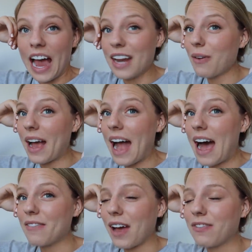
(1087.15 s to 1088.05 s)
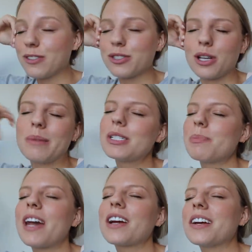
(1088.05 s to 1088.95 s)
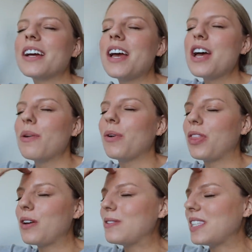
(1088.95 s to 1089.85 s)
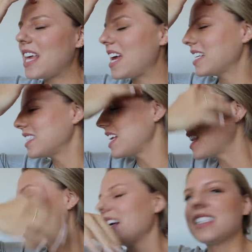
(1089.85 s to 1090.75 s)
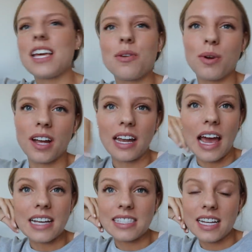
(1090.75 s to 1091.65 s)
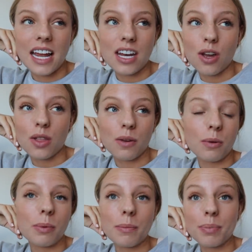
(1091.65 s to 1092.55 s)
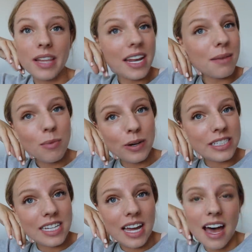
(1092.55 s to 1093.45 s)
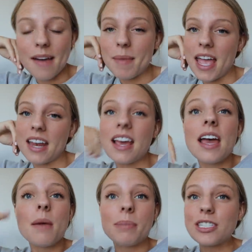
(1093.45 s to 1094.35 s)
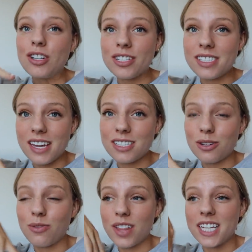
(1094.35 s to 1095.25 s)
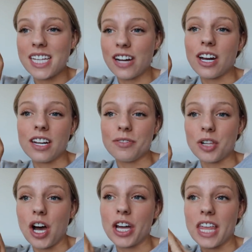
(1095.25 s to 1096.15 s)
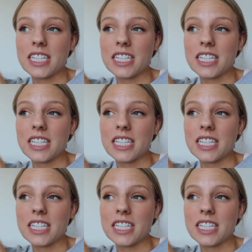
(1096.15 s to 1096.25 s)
I know I have. I feel so much better with those things nice and organized, and I know there will be plenty more to come, and be sure to stay tuned for that decorating vlog.